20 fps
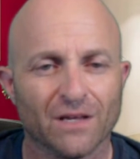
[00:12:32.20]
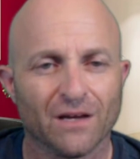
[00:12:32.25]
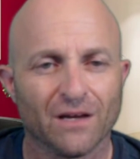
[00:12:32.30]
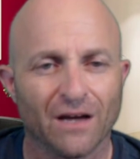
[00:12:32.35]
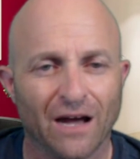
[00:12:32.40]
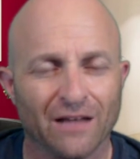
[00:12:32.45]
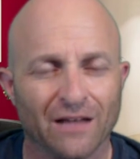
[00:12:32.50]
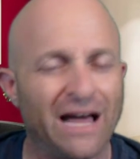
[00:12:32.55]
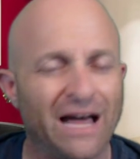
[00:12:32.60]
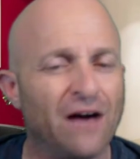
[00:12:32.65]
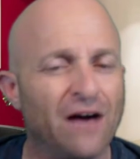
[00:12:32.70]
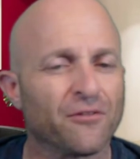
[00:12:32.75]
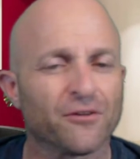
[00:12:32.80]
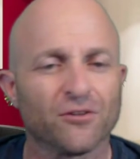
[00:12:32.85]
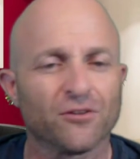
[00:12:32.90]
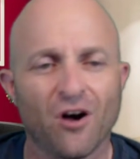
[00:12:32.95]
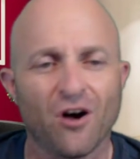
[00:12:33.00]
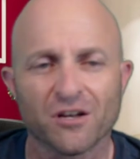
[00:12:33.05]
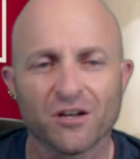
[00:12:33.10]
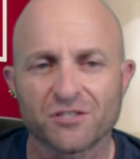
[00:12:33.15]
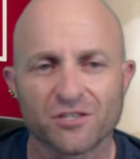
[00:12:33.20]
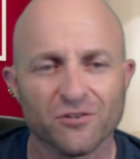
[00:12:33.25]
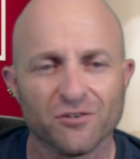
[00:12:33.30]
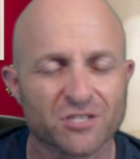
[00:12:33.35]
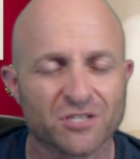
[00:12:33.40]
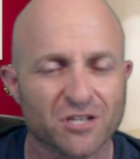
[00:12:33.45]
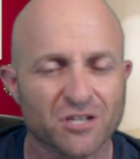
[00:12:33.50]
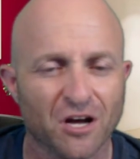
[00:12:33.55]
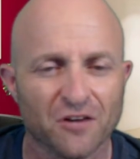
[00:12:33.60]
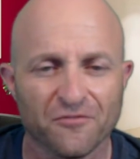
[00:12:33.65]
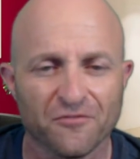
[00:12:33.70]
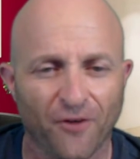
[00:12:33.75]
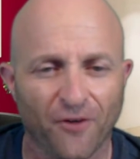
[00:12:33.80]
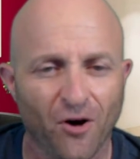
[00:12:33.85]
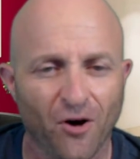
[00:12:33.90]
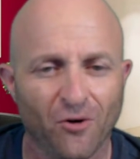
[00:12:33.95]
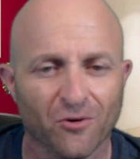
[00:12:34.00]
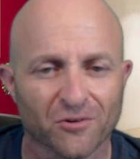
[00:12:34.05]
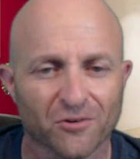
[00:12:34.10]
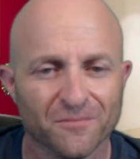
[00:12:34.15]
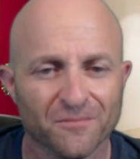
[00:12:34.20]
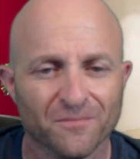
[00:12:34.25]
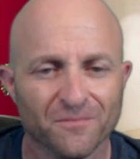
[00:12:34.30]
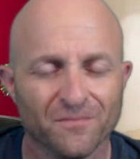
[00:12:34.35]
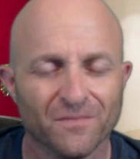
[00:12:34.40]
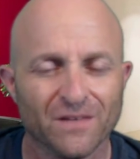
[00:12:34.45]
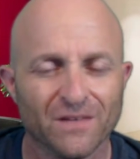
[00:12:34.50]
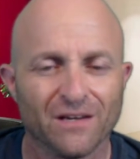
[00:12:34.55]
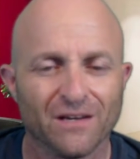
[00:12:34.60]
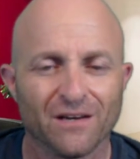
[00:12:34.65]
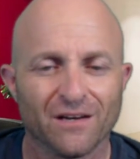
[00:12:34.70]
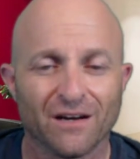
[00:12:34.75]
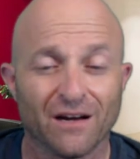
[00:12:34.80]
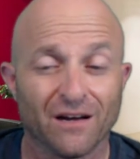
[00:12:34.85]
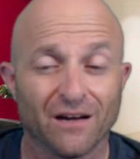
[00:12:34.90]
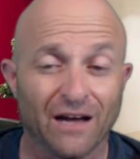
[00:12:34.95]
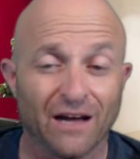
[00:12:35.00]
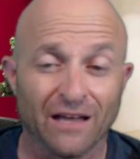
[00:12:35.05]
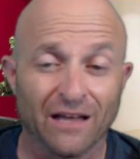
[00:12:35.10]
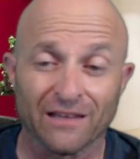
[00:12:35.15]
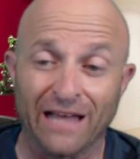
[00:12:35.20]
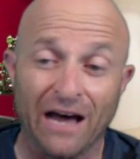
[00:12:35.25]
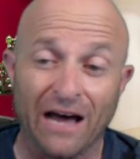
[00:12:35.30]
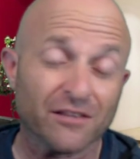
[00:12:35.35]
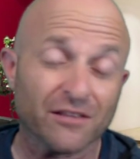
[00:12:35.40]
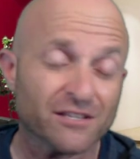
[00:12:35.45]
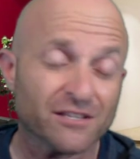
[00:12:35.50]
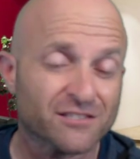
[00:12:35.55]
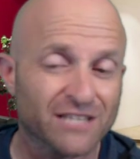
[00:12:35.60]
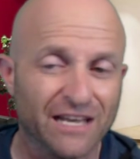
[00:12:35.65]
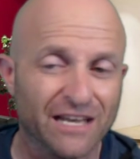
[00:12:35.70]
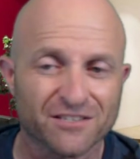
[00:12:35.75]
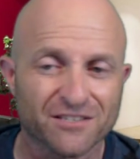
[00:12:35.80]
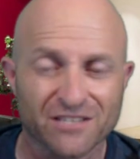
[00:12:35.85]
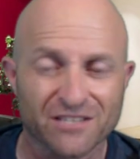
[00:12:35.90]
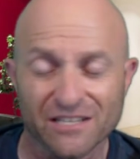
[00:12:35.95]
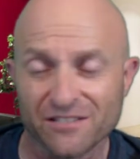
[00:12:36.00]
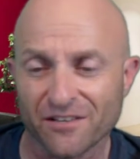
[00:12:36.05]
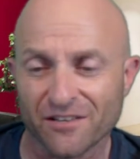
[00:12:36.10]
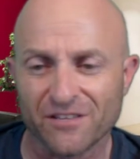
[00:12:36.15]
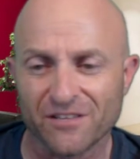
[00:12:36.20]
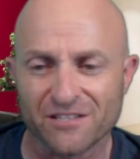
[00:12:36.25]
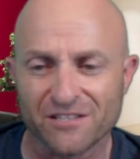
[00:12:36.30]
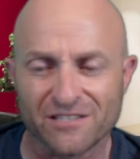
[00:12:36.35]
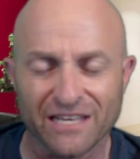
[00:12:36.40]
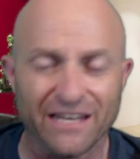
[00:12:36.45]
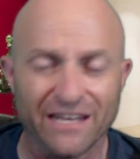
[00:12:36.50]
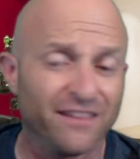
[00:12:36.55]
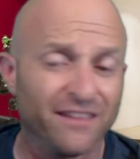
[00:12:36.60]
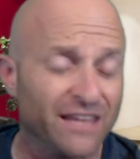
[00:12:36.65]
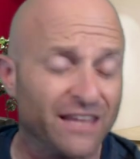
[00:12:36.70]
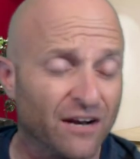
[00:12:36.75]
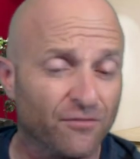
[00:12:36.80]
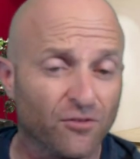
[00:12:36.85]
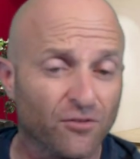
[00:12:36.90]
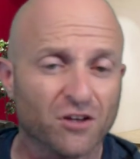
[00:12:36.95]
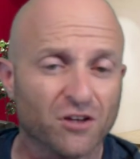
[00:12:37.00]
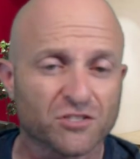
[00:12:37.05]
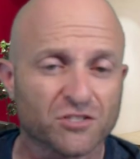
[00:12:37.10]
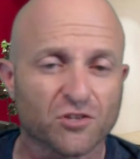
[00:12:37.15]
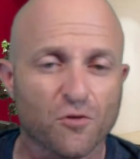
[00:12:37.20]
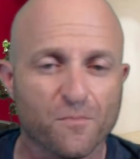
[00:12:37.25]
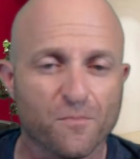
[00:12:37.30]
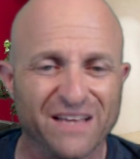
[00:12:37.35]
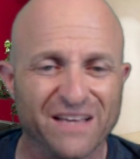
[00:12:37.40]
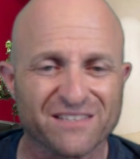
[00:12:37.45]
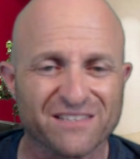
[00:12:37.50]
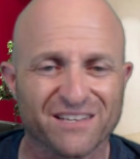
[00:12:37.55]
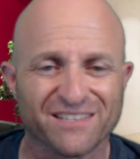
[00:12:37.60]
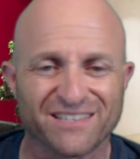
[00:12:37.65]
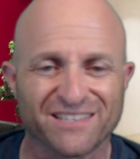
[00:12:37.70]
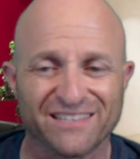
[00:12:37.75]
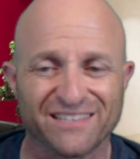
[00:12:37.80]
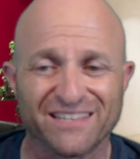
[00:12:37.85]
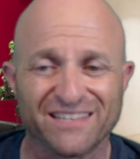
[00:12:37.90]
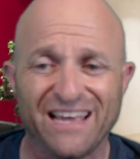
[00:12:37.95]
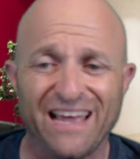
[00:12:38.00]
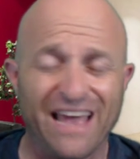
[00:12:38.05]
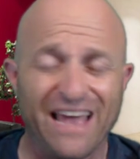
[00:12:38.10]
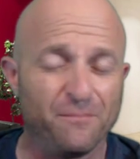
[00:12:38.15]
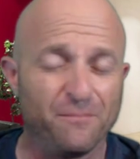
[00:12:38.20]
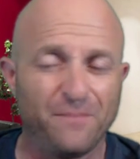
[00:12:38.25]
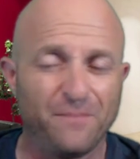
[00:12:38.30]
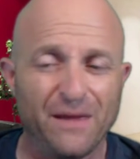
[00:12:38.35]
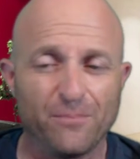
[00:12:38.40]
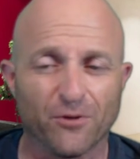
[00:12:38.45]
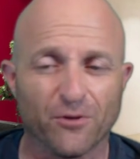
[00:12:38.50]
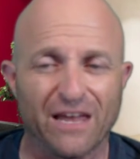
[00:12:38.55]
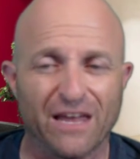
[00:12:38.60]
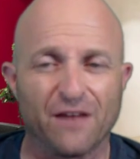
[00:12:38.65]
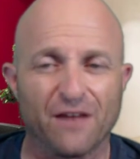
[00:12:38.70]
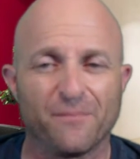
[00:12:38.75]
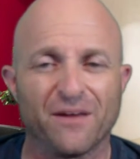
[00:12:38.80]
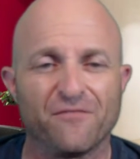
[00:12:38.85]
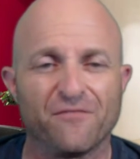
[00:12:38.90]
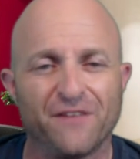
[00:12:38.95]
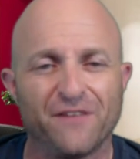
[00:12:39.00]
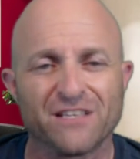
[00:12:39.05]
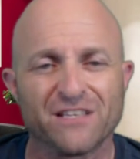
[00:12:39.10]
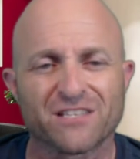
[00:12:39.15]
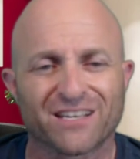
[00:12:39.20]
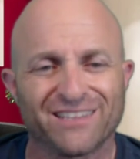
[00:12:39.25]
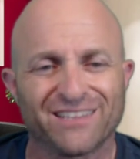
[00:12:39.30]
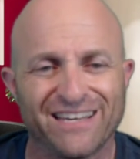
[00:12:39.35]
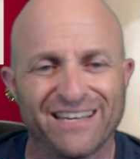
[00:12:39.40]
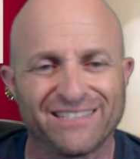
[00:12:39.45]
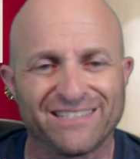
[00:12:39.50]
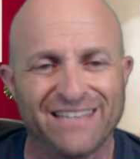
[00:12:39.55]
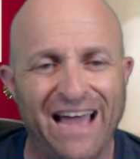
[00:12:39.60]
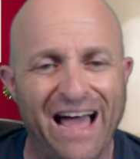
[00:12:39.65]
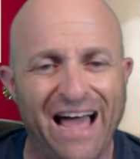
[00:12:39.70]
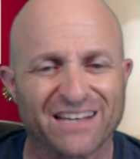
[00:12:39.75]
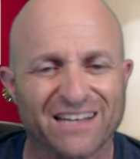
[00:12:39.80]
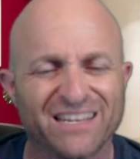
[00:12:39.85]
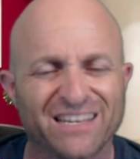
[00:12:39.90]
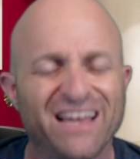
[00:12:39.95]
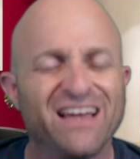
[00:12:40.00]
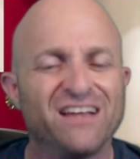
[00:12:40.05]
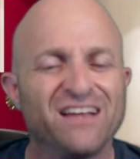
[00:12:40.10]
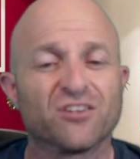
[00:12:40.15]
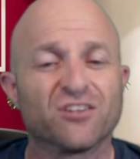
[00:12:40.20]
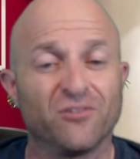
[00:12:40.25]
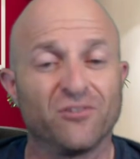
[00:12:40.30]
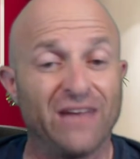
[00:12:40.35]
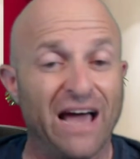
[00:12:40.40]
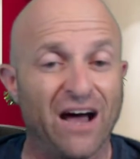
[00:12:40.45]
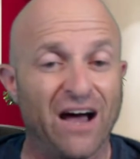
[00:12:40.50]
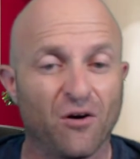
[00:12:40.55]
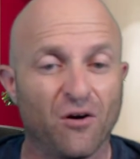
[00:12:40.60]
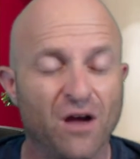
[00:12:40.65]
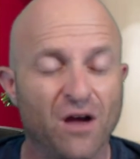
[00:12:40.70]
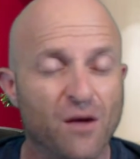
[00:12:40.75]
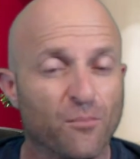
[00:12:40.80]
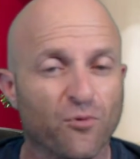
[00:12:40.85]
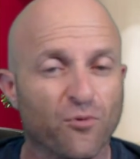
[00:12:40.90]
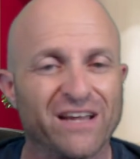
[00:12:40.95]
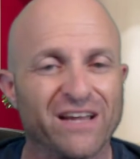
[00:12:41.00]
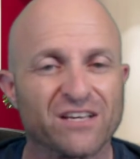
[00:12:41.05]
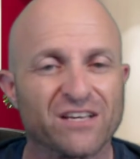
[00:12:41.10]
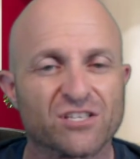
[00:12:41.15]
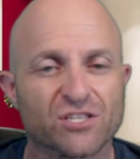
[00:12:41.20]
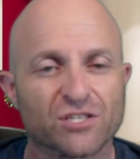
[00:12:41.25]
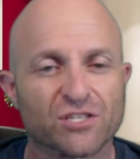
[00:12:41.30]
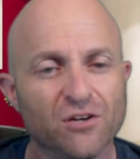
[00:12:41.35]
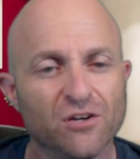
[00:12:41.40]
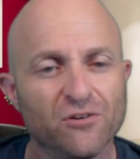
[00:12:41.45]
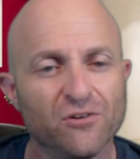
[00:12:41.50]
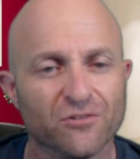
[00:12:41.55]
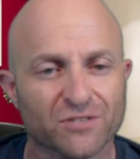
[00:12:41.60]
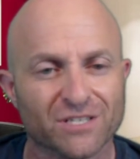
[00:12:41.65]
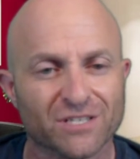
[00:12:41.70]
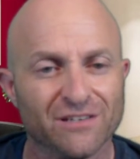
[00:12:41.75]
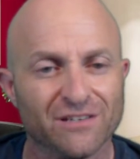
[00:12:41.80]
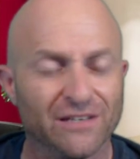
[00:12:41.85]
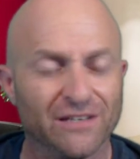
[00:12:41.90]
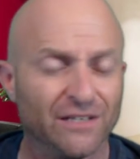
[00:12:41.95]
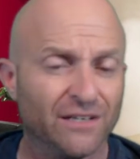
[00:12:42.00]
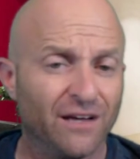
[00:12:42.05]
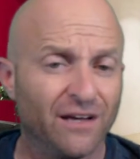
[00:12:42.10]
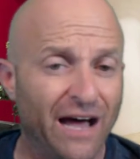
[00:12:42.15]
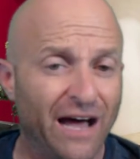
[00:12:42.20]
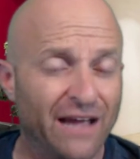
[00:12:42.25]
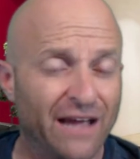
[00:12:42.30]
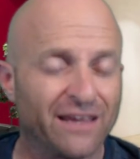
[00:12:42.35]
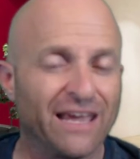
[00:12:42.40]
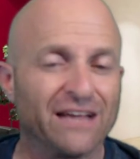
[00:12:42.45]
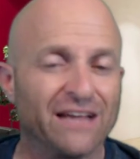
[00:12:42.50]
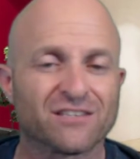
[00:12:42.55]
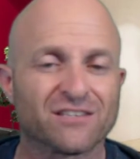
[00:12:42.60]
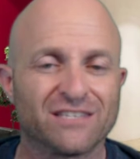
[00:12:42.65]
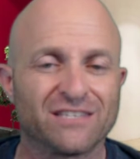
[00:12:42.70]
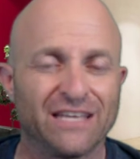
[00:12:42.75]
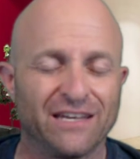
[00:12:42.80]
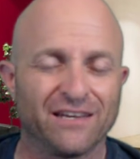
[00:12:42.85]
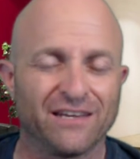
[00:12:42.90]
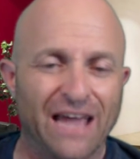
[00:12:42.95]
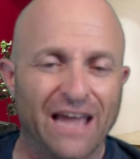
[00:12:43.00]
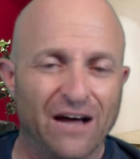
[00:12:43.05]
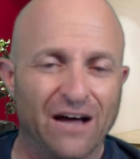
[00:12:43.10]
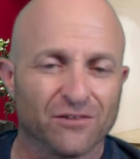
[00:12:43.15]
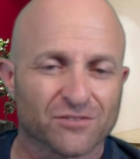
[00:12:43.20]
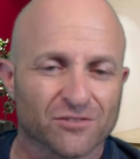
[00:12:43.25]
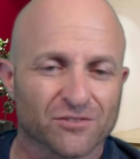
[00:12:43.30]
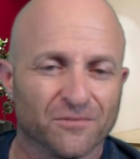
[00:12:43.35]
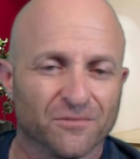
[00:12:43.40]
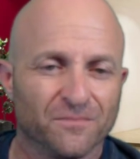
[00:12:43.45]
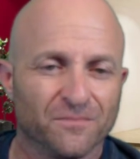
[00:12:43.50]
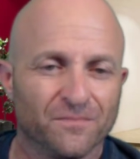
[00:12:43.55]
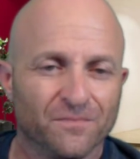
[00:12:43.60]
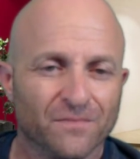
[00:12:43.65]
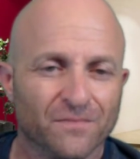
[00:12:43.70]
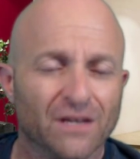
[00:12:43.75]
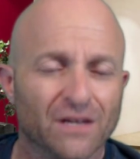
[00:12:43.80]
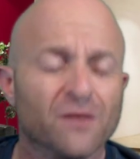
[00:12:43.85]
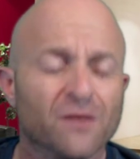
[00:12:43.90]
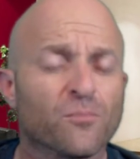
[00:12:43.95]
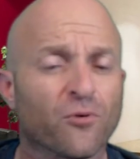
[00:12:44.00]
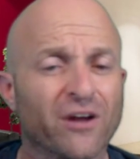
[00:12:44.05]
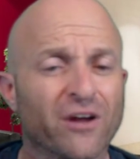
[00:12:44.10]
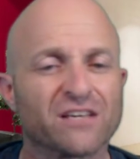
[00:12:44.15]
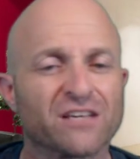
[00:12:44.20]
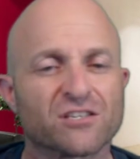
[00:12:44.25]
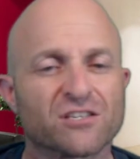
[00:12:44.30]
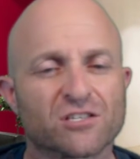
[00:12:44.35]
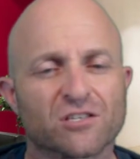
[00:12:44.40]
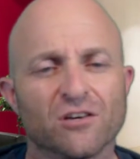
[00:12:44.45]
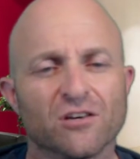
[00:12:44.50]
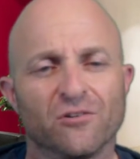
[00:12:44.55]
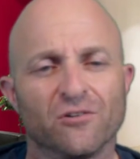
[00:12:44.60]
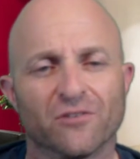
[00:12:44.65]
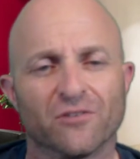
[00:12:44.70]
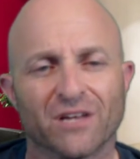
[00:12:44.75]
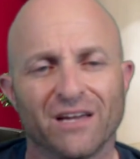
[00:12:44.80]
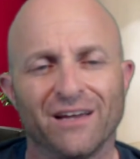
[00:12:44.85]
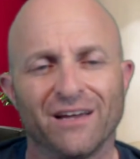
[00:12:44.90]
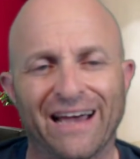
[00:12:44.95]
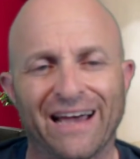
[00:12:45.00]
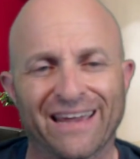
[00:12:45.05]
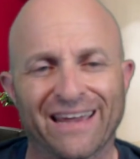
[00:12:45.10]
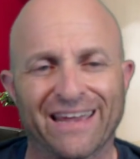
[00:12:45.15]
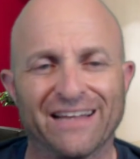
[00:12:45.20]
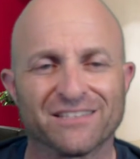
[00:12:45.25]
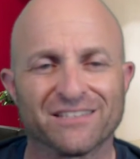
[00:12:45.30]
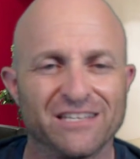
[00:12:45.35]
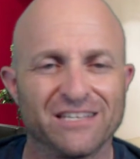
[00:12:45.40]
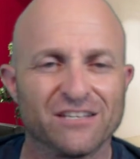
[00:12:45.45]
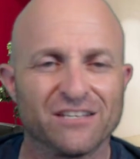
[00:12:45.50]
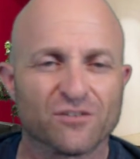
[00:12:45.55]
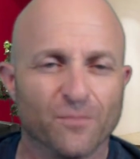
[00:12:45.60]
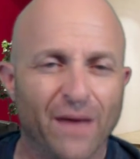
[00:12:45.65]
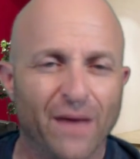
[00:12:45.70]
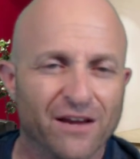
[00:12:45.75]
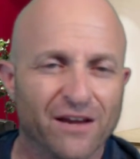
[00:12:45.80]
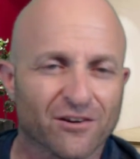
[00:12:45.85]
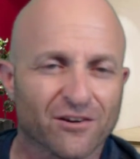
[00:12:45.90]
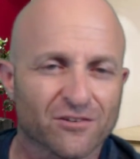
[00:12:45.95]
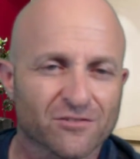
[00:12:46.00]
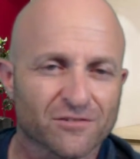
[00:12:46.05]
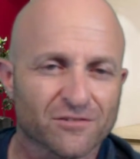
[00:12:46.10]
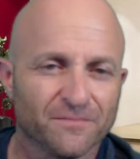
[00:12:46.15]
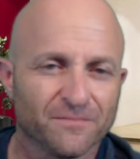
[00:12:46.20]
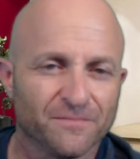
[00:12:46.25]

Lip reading: Allow the lawsuits to unfold. Allow the citizens of the city that have lost their businesses and people that have been physically attacked to now bring suit against city council. Bring suit against these mayors.